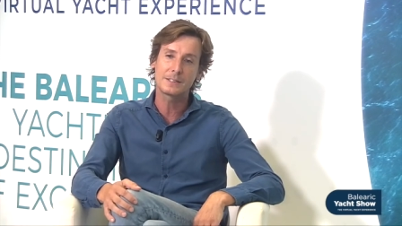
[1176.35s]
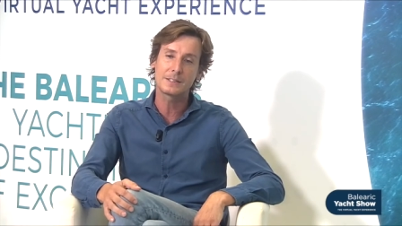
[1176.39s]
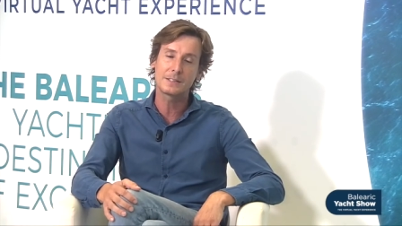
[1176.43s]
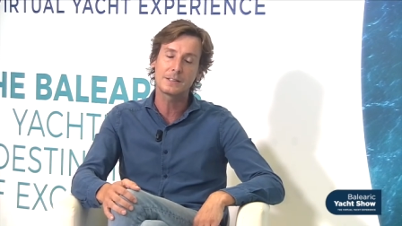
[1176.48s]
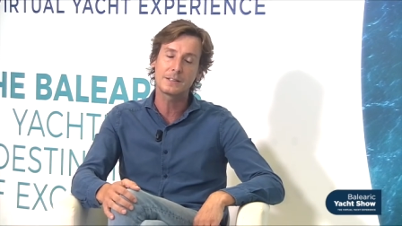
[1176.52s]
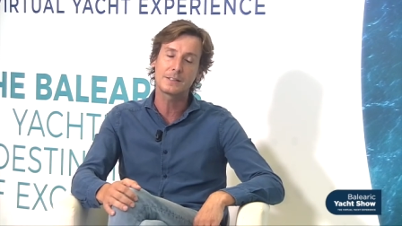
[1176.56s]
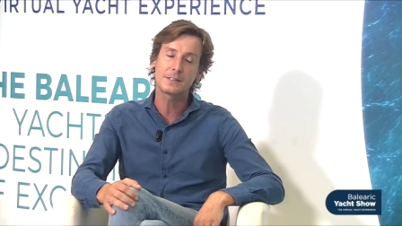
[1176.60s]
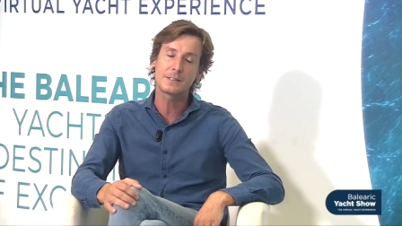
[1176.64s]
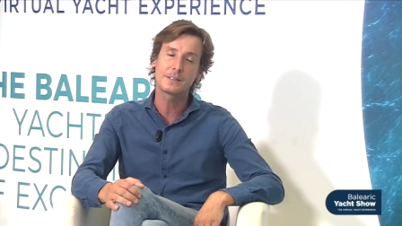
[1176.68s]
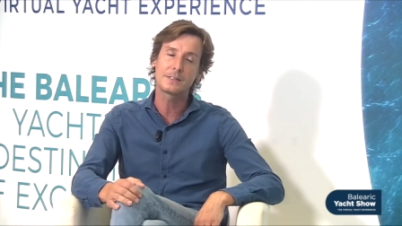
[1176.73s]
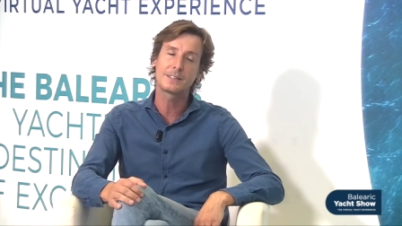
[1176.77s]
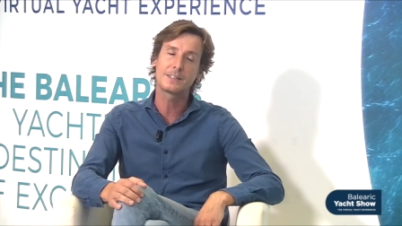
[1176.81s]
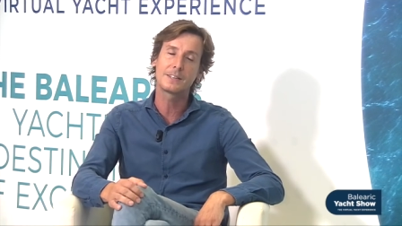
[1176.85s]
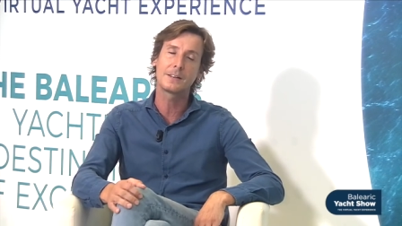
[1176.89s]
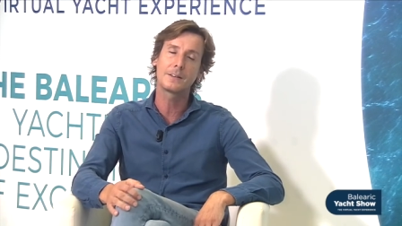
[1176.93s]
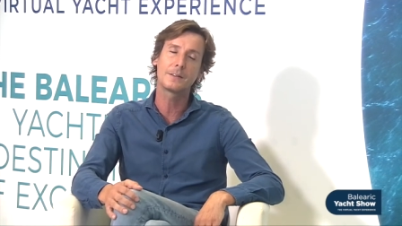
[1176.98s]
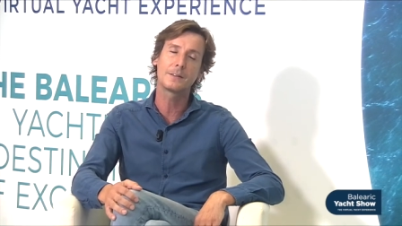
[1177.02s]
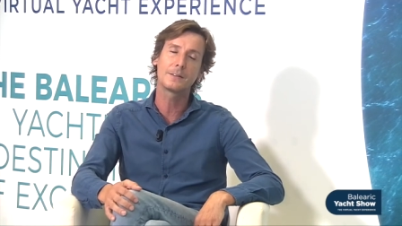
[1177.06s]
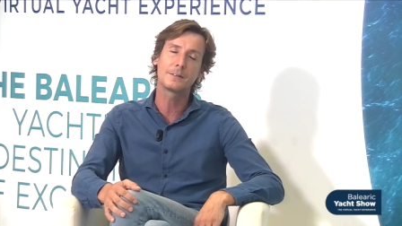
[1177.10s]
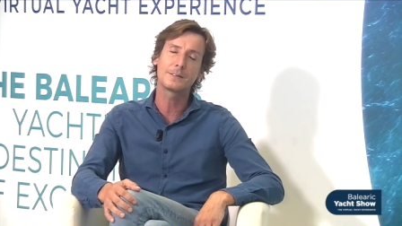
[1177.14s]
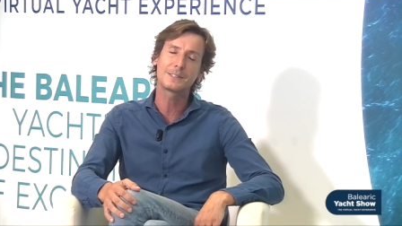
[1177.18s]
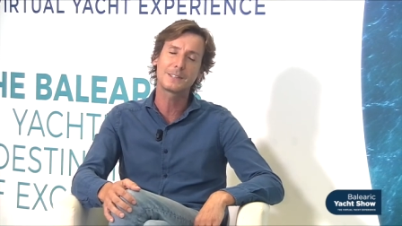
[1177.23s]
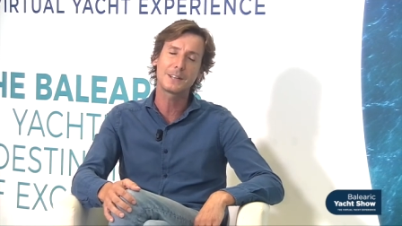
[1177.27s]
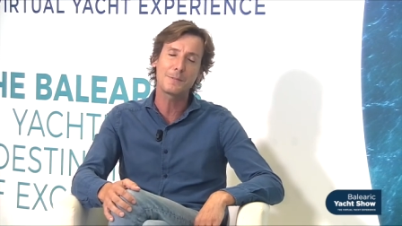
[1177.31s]
six,
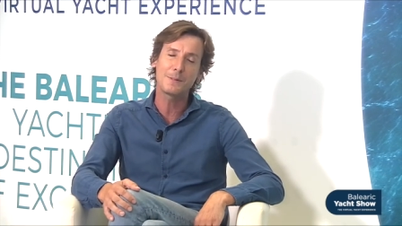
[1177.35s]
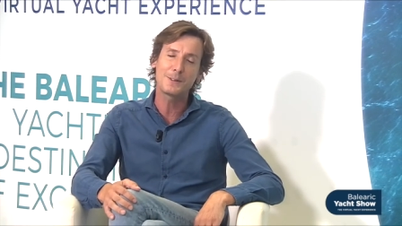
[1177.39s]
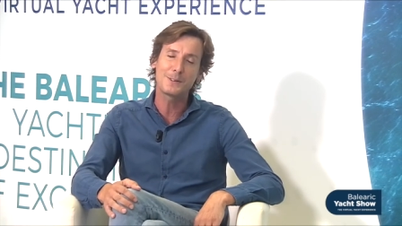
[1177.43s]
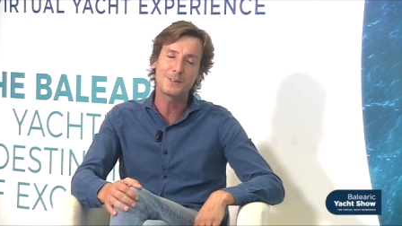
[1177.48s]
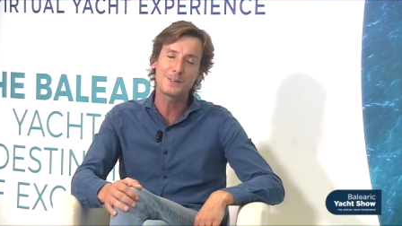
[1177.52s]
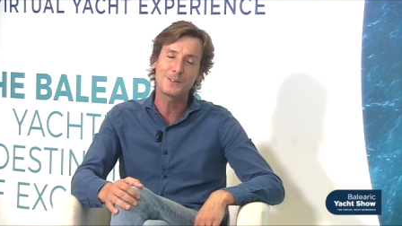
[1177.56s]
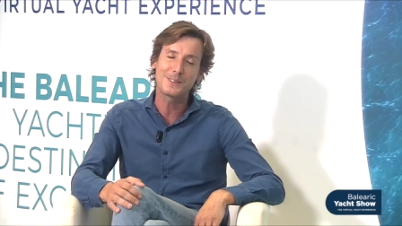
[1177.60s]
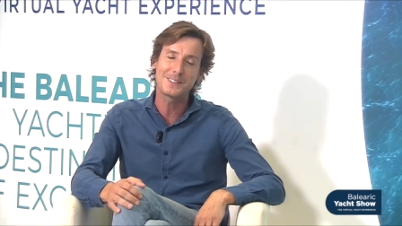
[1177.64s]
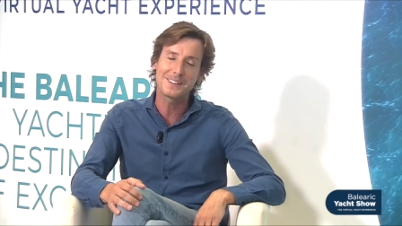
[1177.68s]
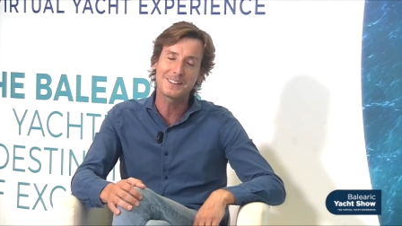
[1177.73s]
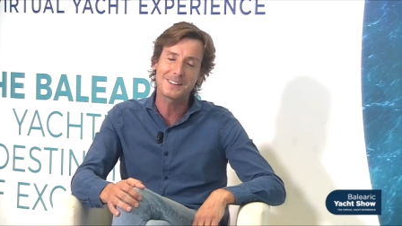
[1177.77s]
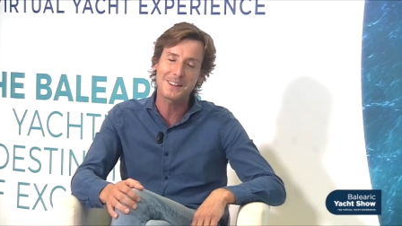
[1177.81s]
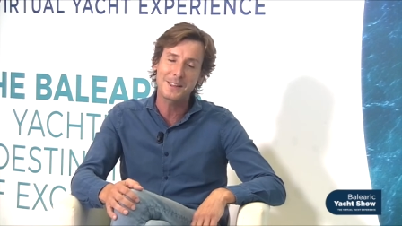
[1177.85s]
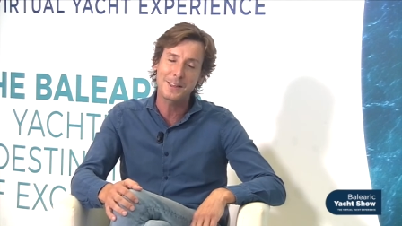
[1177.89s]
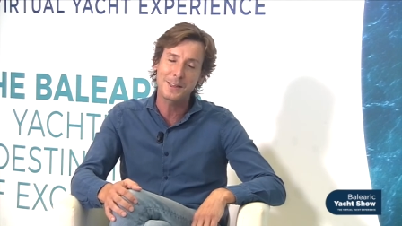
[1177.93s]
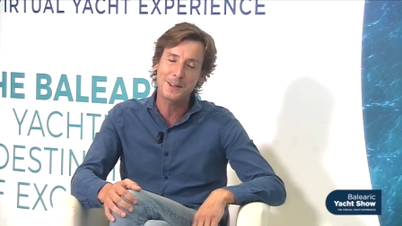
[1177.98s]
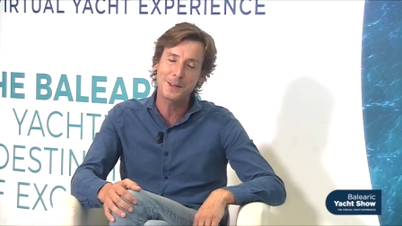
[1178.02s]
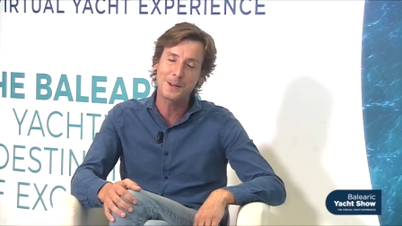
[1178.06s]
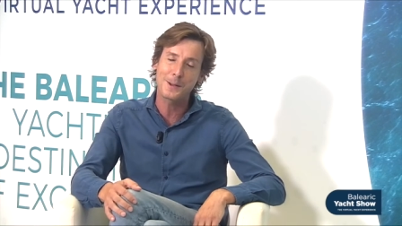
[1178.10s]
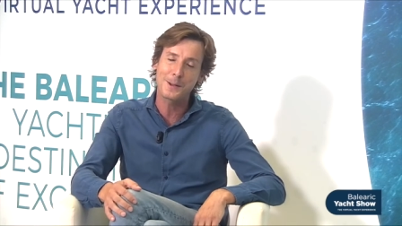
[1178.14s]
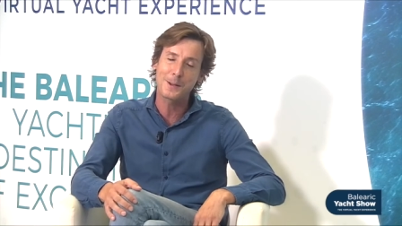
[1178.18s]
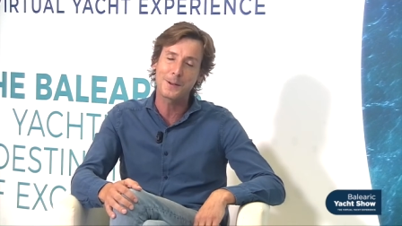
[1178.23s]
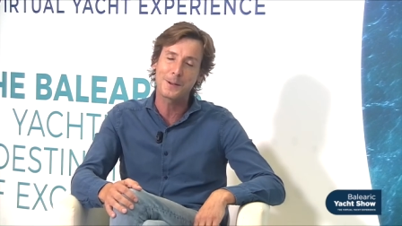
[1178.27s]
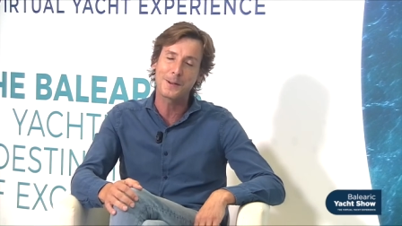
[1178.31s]
seven
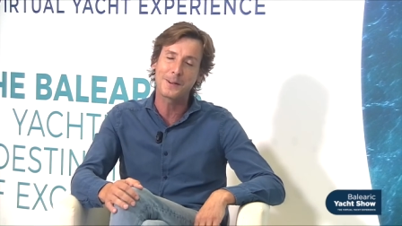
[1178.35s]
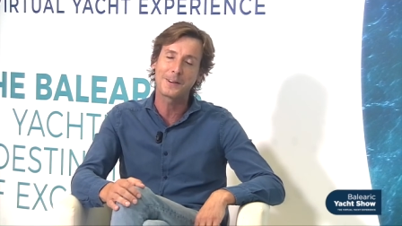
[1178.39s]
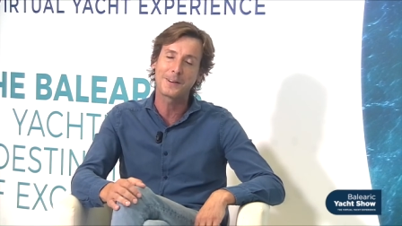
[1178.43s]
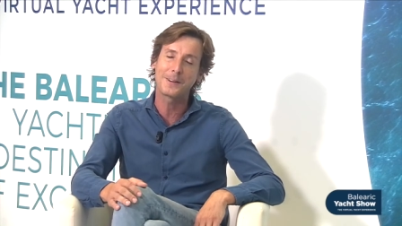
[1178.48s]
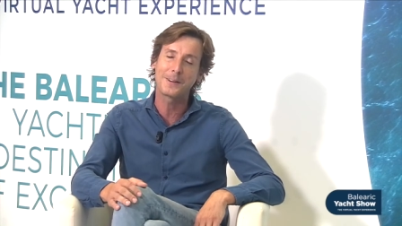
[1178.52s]
uh,